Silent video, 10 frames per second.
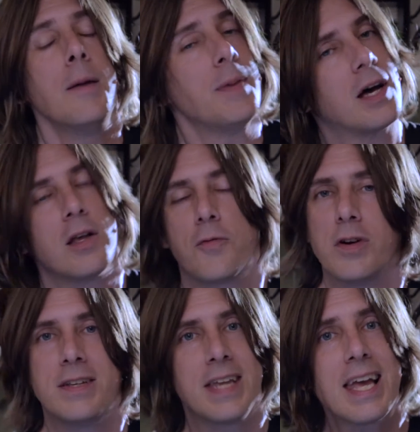Because for
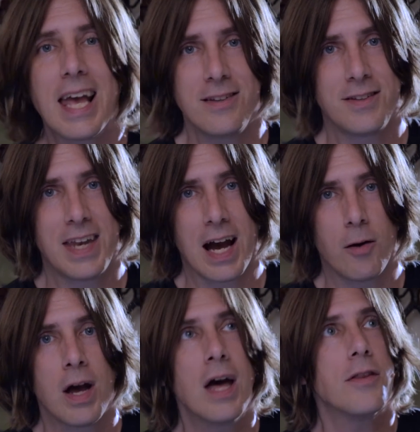decades
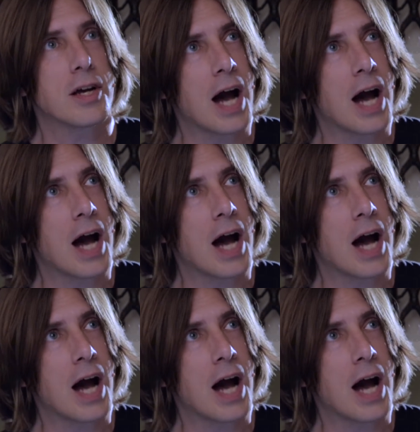now, the